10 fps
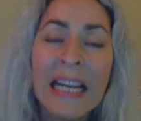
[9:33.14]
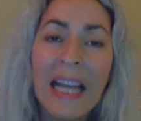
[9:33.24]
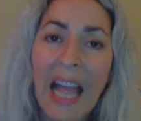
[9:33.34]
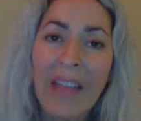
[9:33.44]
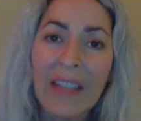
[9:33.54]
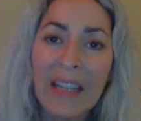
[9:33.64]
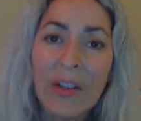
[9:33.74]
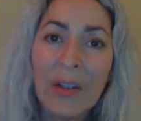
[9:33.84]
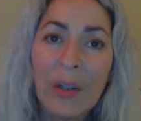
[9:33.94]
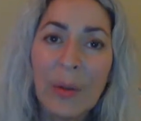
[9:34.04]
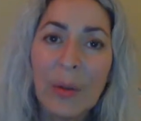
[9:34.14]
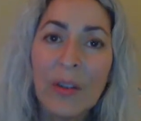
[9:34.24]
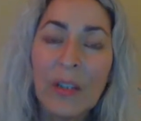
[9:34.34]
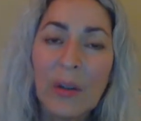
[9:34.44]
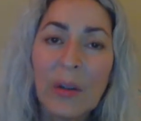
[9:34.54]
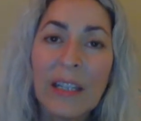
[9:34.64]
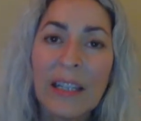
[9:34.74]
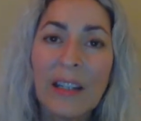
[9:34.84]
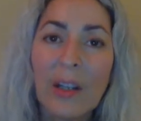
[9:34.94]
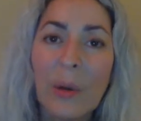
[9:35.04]
And the indigo, the early
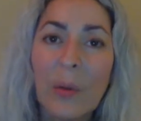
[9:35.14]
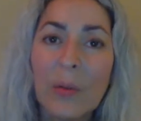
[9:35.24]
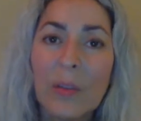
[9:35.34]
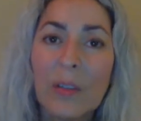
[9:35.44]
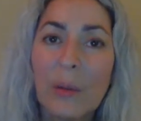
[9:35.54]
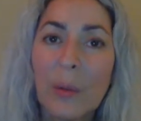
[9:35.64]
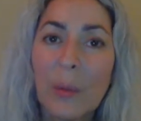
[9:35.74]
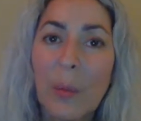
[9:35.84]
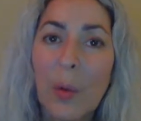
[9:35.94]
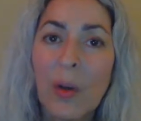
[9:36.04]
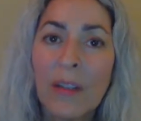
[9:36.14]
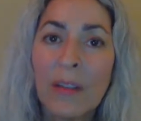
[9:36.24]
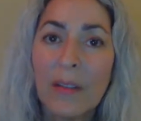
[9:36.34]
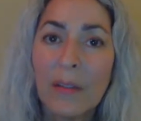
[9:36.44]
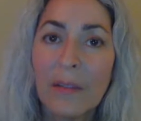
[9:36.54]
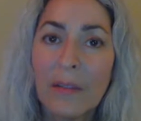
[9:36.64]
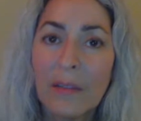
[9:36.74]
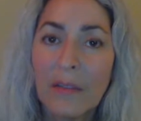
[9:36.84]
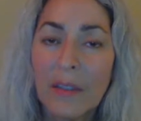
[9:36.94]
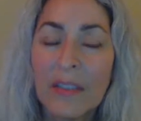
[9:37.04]
indigos who were born in the
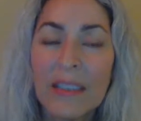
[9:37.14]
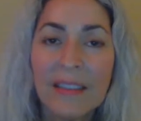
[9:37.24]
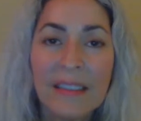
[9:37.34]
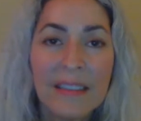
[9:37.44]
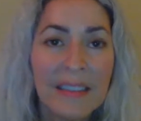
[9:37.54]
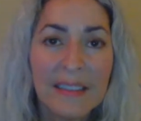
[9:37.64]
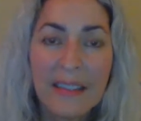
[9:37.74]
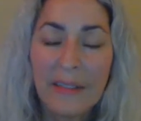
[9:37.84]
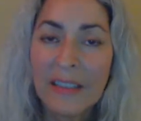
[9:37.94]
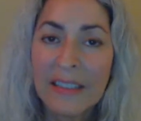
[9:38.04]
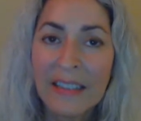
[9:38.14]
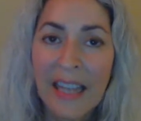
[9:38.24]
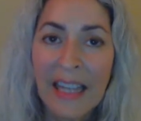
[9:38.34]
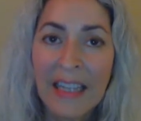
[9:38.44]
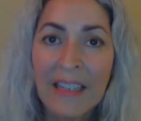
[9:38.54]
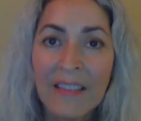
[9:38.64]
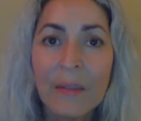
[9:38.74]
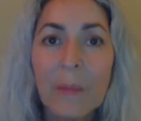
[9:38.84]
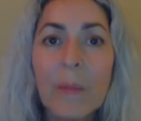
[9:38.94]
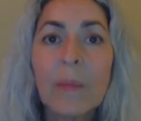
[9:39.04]
50s, 60s, 70s, and
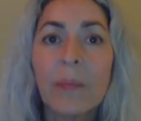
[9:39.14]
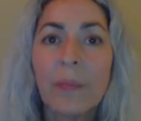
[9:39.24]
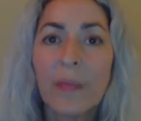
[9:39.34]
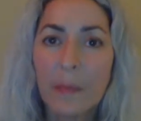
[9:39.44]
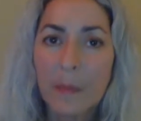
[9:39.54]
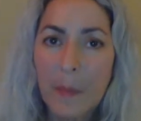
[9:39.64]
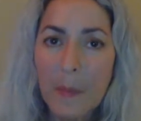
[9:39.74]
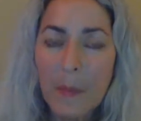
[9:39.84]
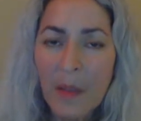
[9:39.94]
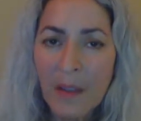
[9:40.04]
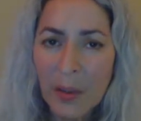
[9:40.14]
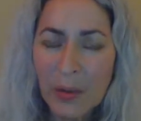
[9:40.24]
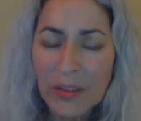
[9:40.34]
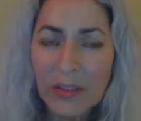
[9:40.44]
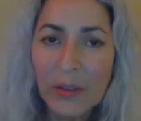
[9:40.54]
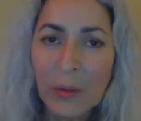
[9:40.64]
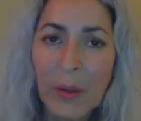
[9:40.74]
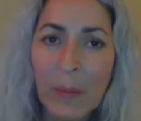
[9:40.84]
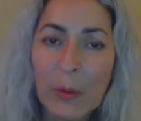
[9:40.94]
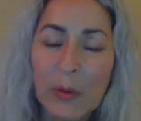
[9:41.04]
80s, the crystalline
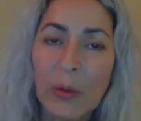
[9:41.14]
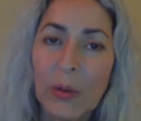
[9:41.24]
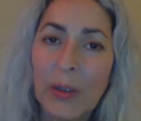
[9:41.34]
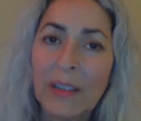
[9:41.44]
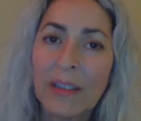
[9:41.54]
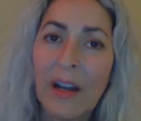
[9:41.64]
rainbow children